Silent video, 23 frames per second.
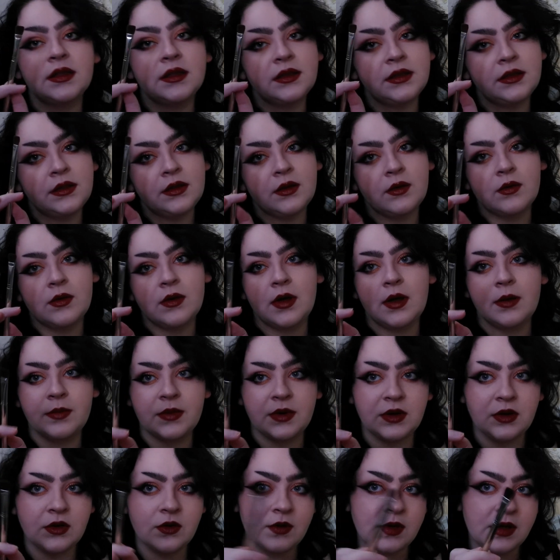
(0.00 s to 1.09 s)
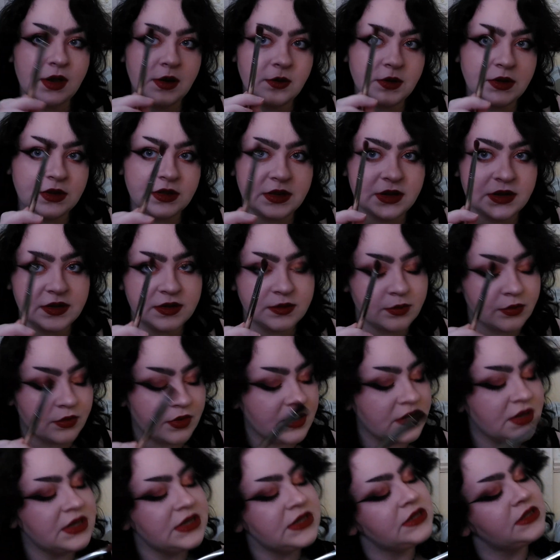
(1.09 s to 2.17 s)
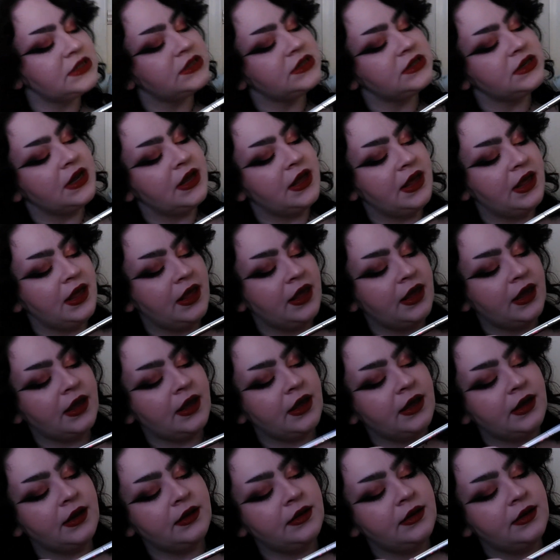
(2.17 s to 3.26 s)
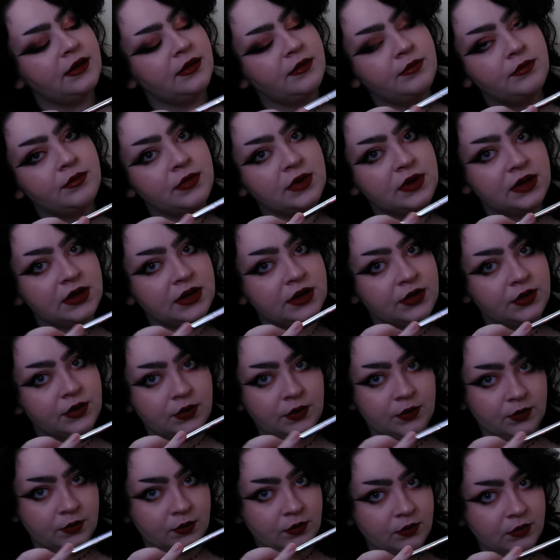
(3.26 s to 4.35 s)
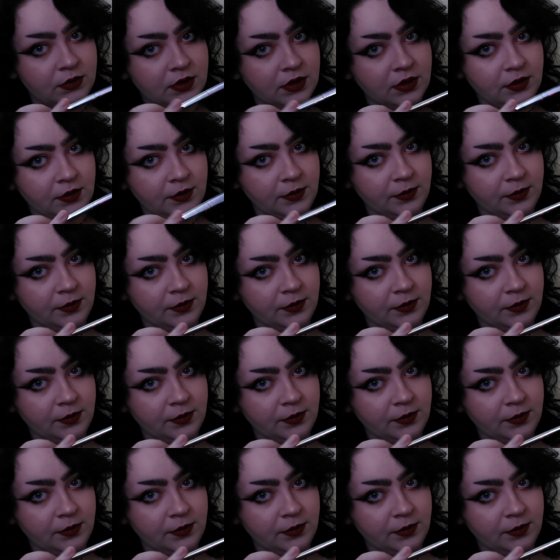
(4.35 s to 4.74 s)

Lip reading: So I'm gonna go ahead with this brush and the blue